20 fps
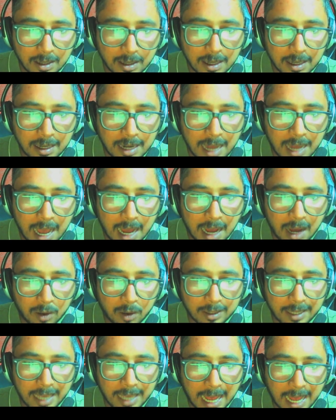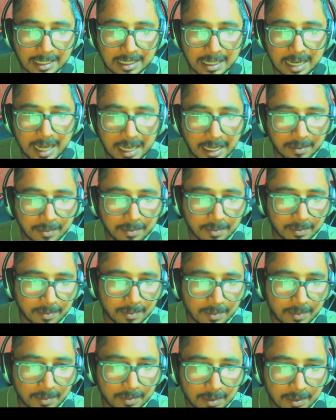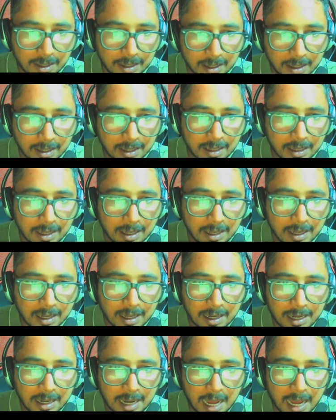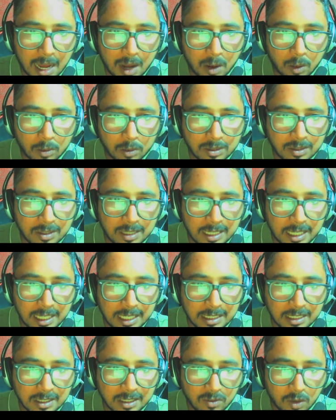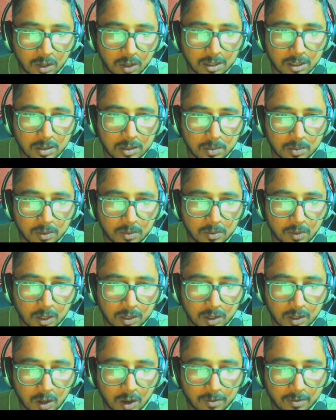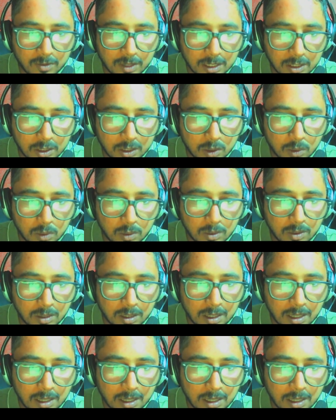Now castling. Now the reason for this move was obvious too.